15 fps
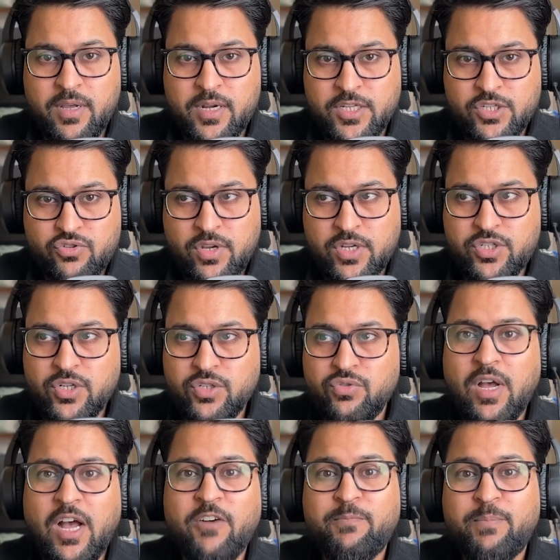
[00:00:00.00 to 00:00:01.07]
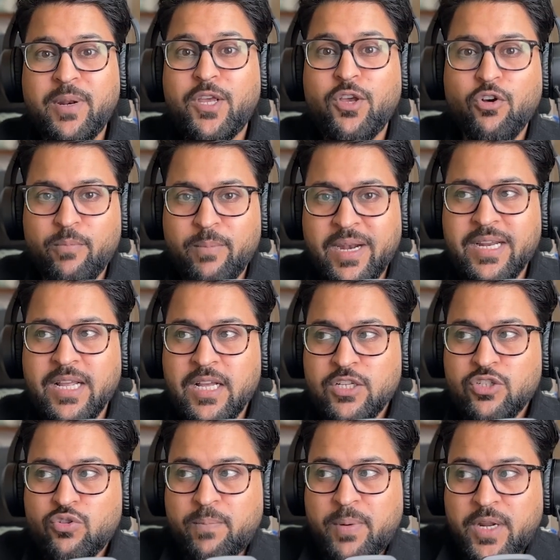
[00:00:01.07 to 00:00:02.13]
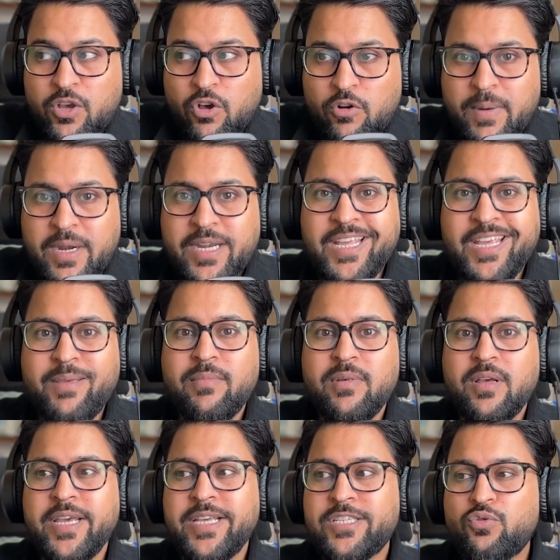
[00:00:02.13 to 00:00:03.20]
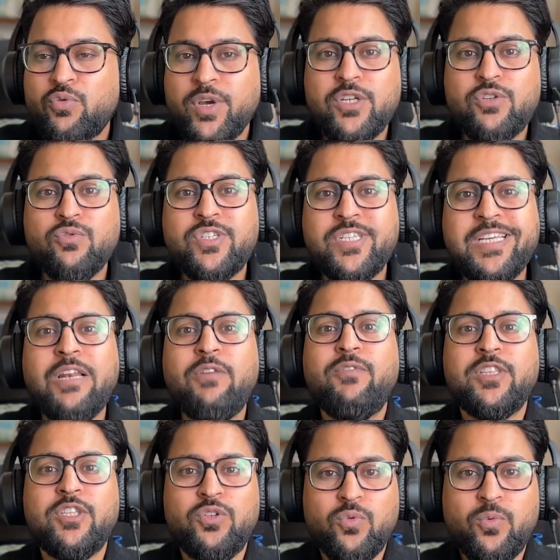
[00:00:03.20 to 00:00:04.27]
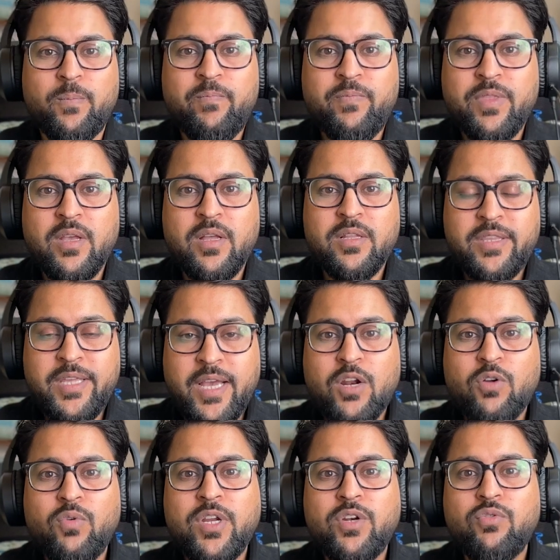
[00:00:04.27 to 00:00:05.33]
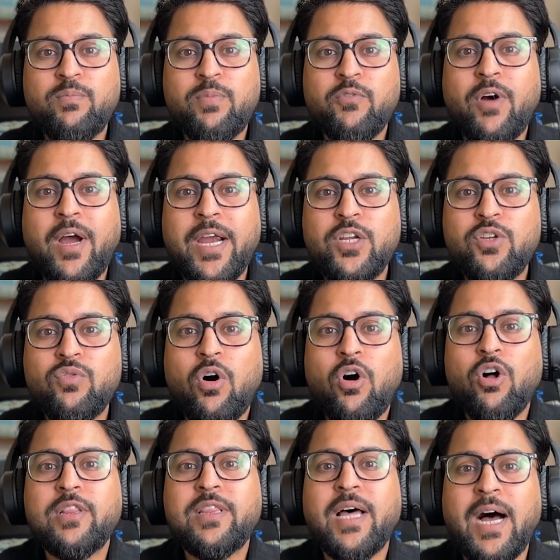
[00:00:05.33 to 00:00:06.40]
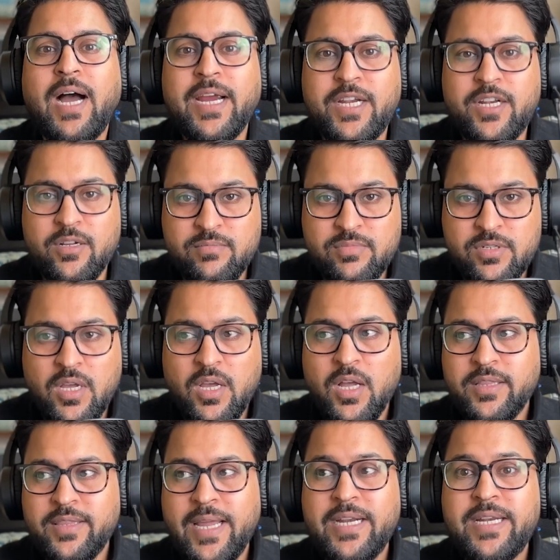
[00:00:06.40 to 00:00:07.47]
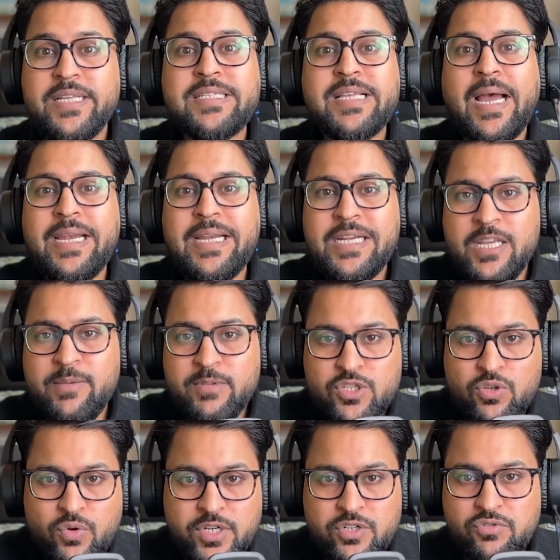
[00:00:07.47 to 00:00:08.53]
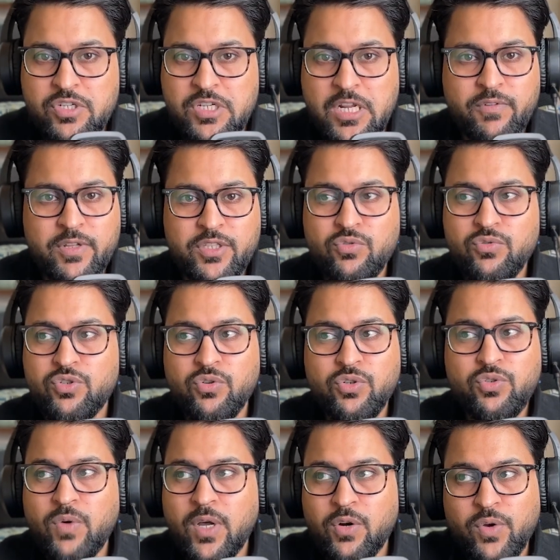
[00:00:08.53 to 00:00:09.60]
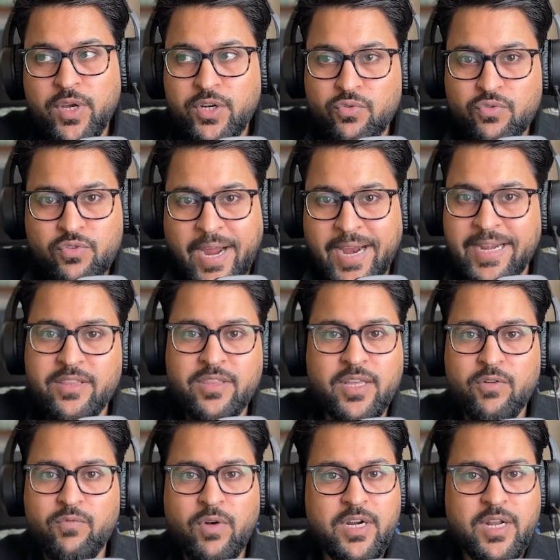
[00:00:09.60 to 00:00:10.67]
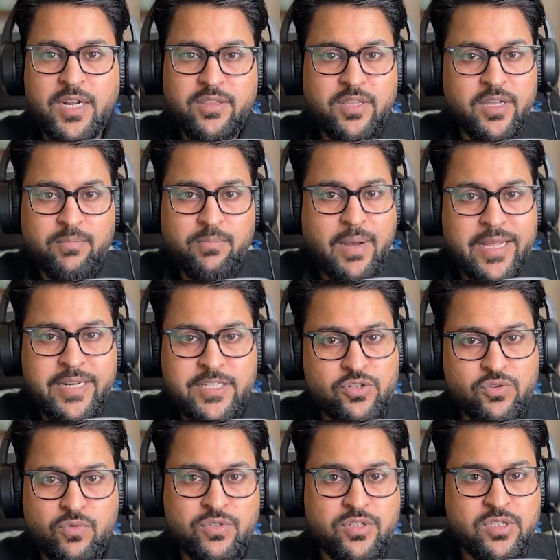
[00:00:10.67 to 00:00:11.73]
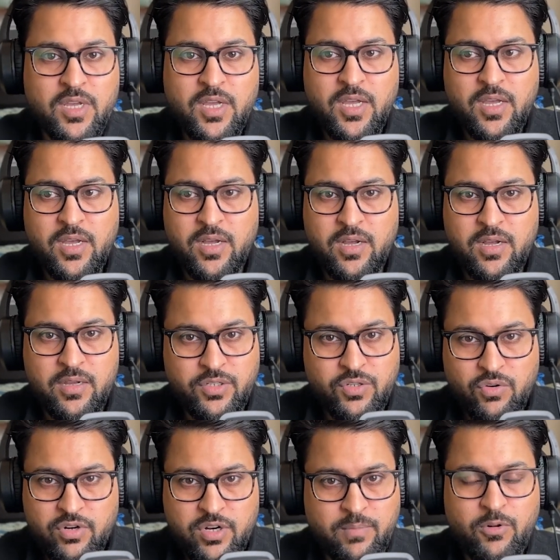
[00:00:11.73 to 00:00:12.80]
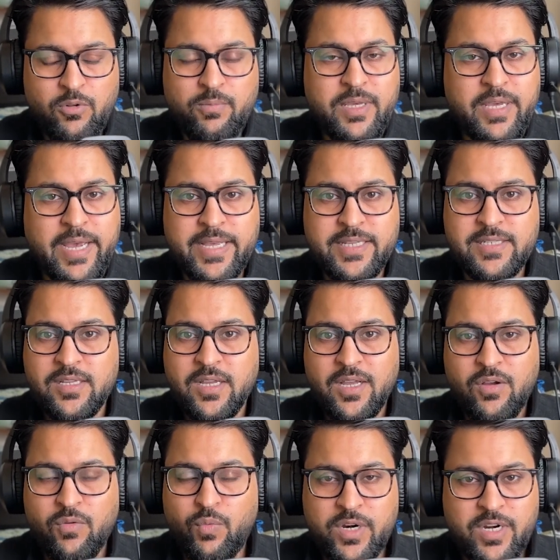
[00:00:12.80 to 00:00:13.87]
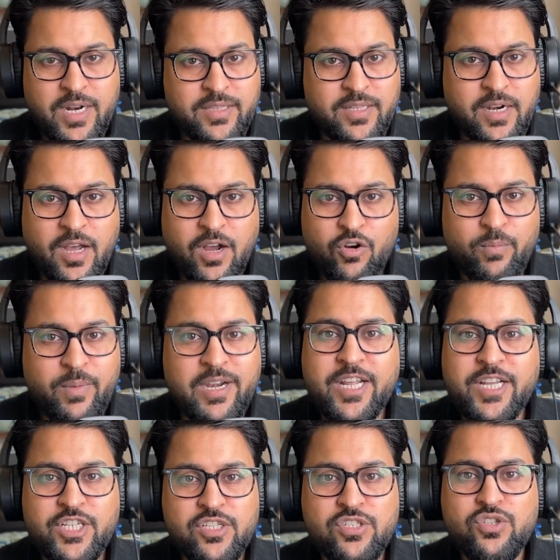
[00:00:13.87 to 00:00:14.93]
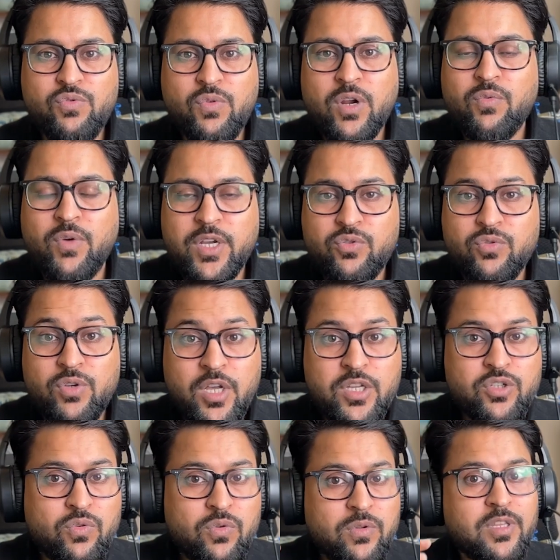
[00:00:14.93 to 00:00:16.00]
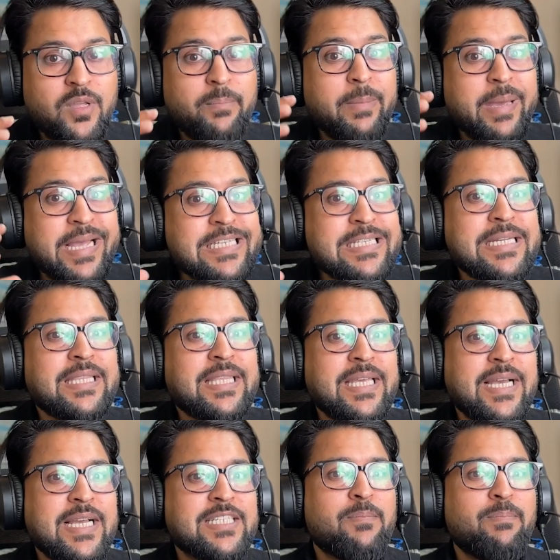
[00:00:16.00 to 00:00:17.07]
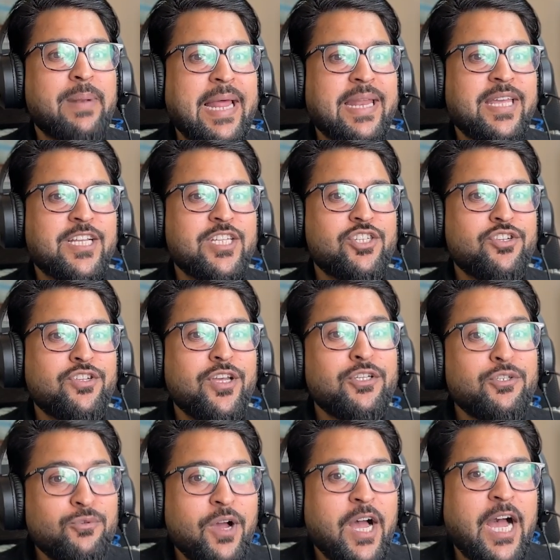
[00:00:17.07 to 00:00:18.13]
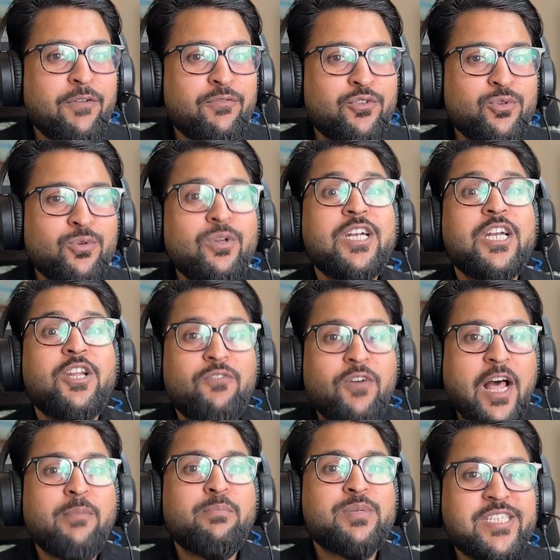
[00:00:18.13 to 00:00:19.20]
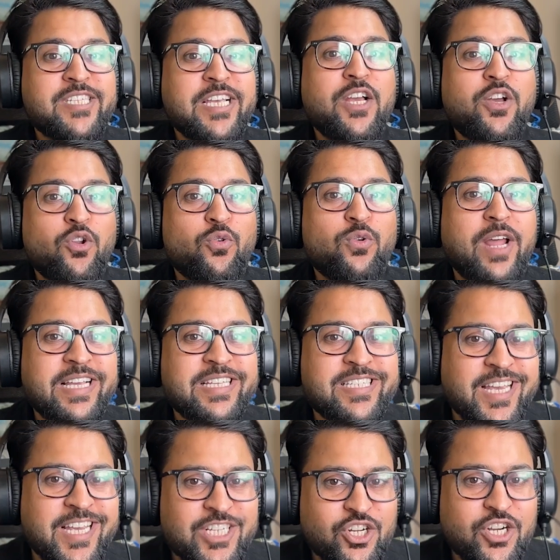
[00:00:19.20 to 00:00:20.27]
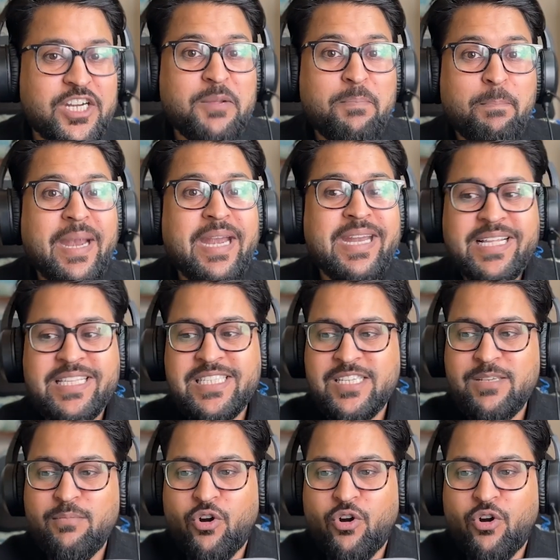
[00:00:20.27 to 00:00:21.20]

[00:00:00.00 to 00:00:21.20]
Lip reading: construction, you have procurement. So procurement team is going to deal with you. They are going to provide you all the items. Then design team is going to deal with you. So you are going to write there what are their milestones, WBS, what are the documentations you are going to. So the major thing as a planning engineer, you have to develop synchronization dependency